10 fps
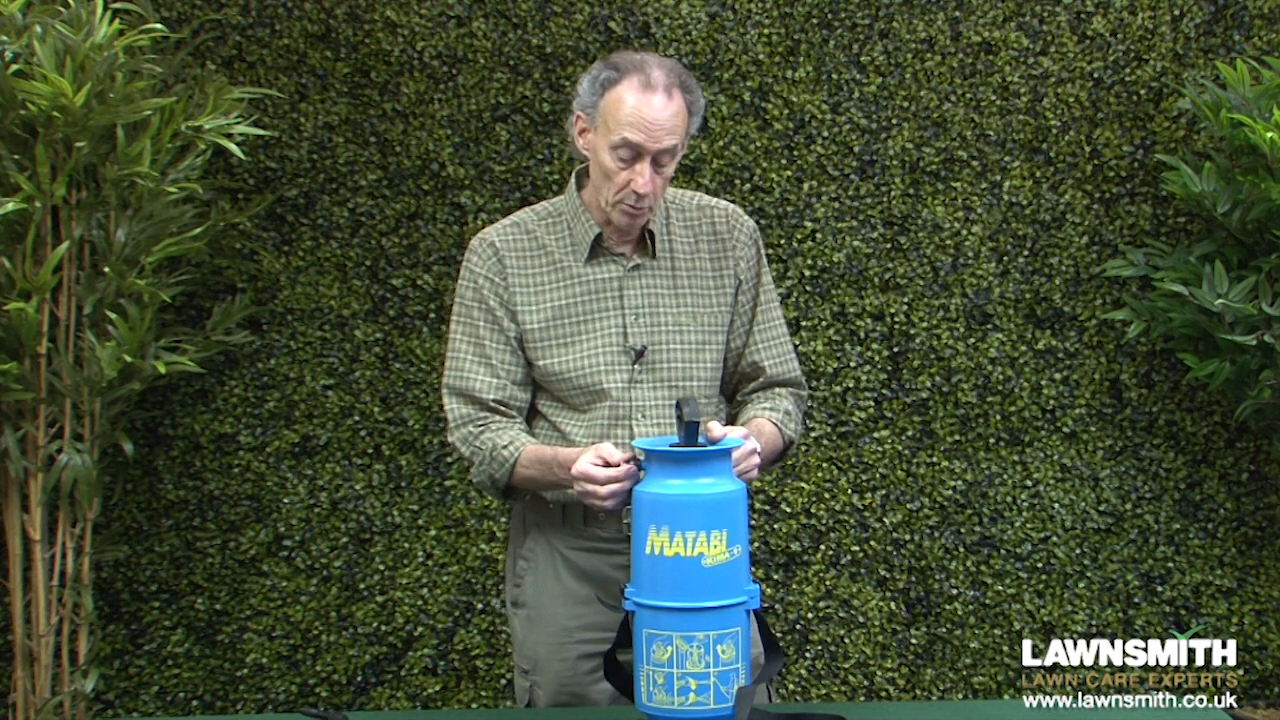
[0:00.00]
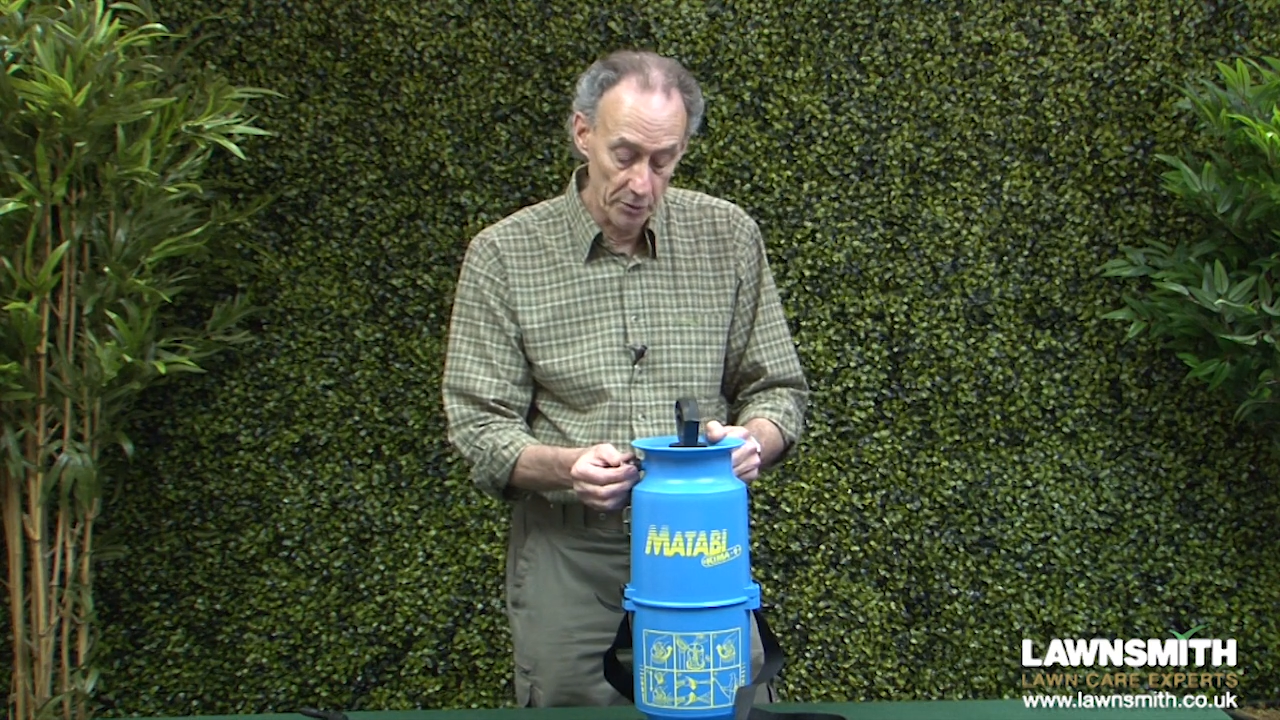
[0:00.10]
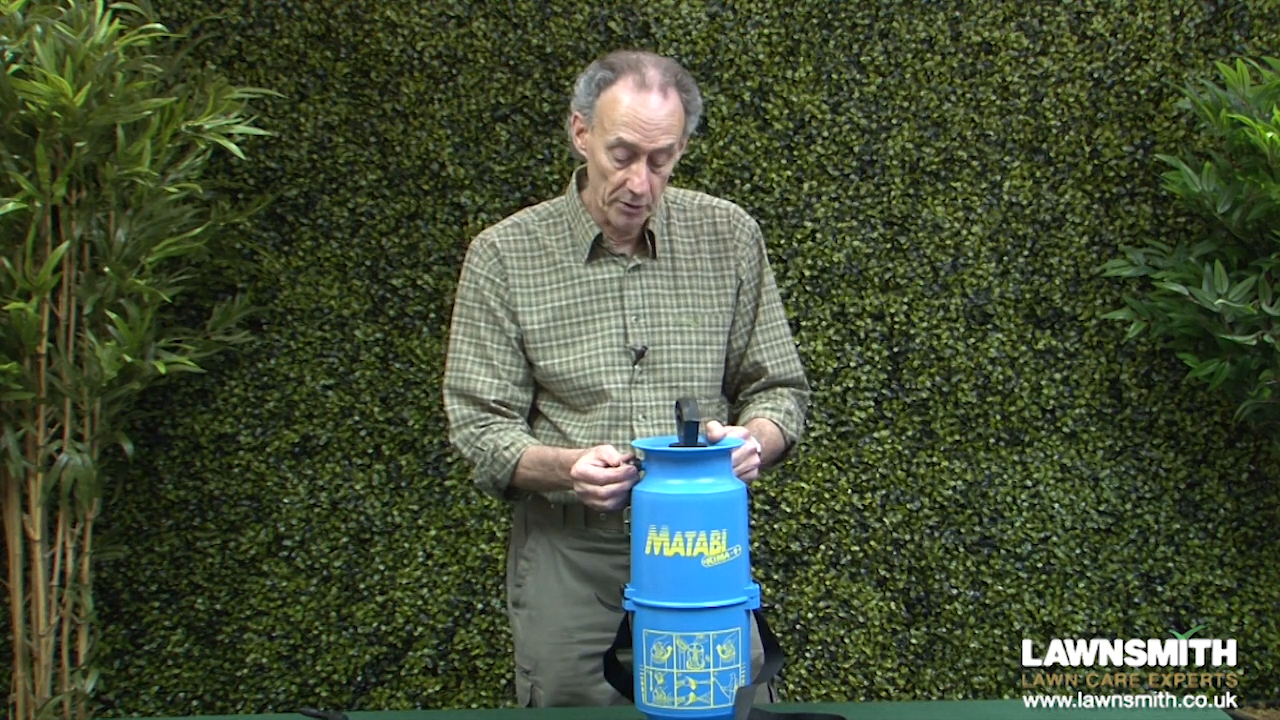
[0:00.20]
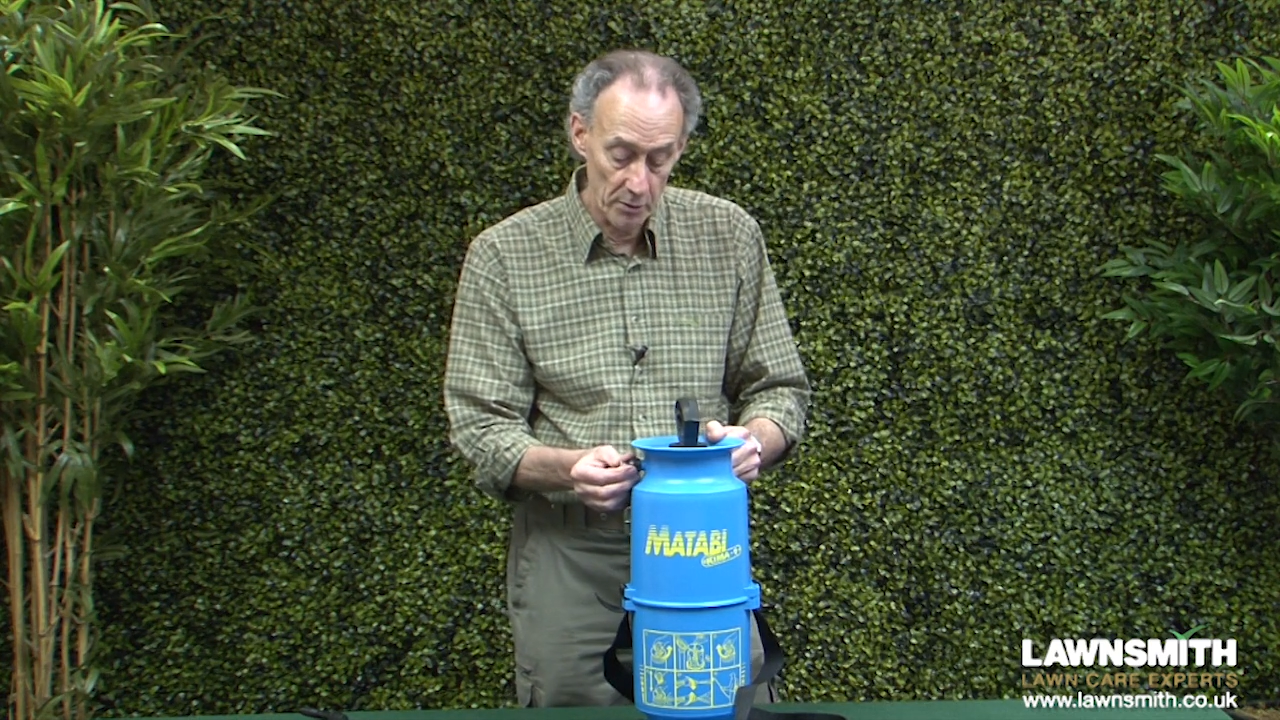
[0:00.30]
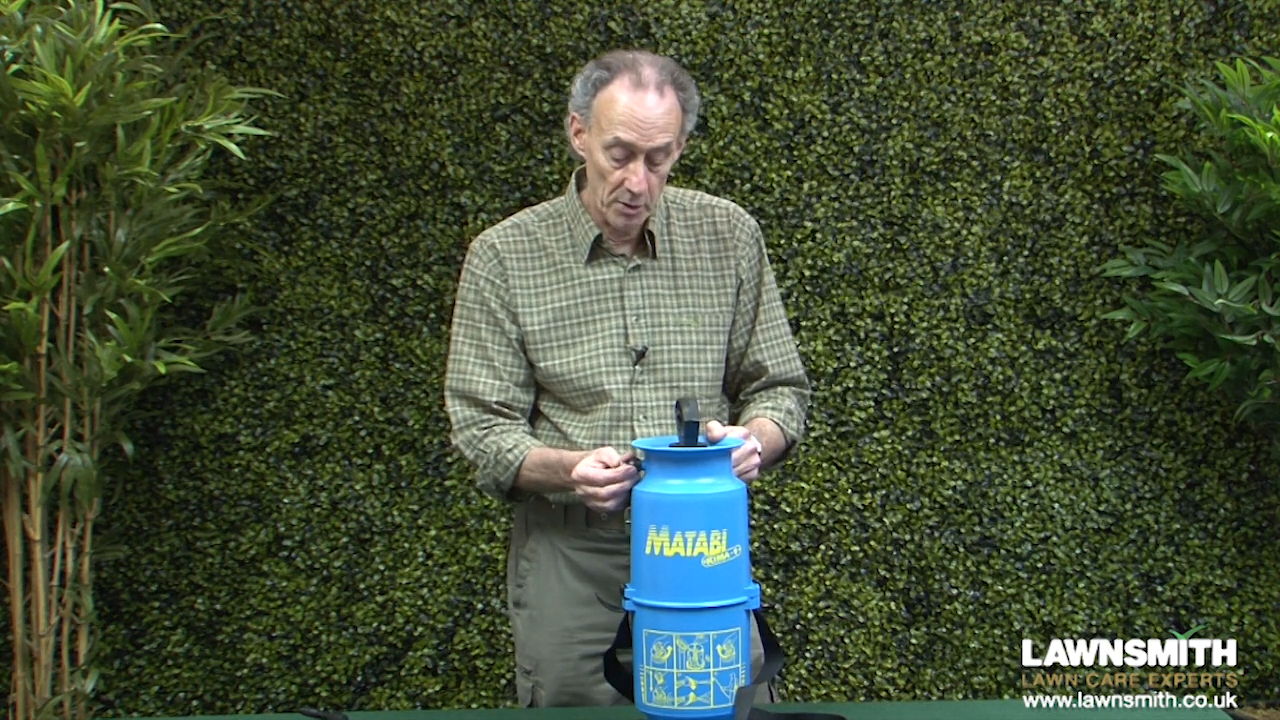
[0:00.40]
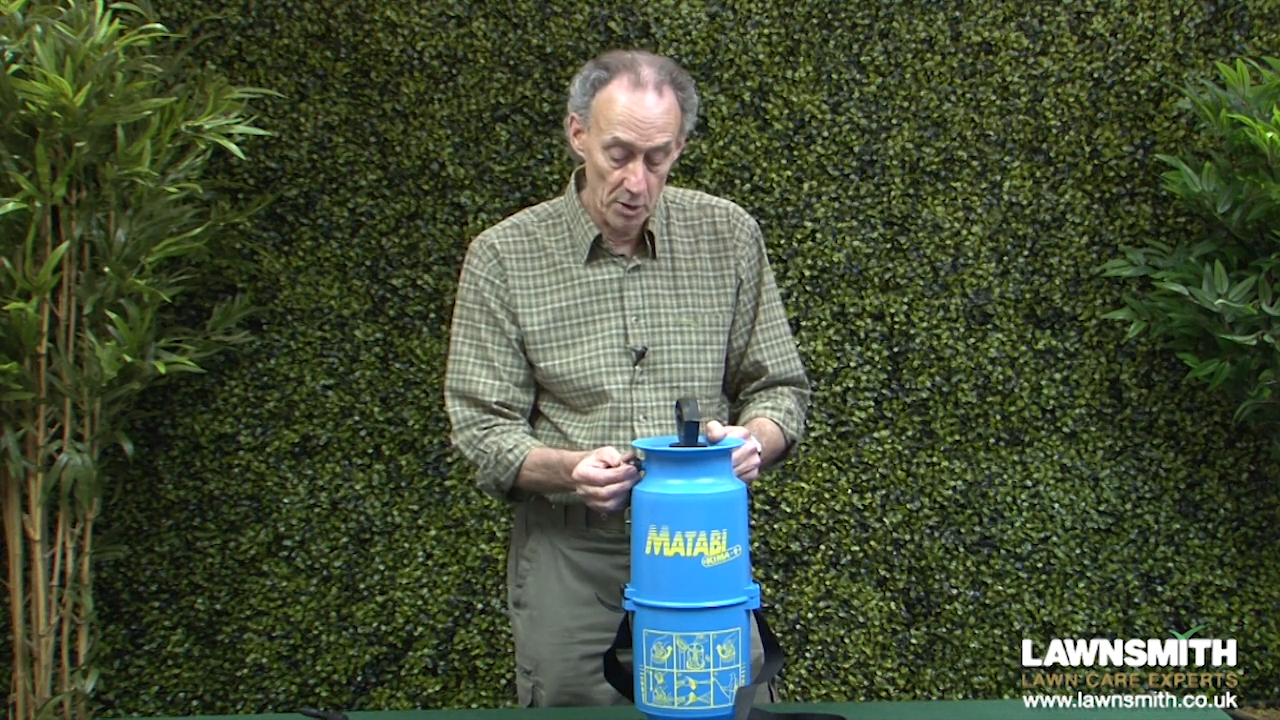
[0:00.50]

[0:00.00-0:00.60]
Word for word: also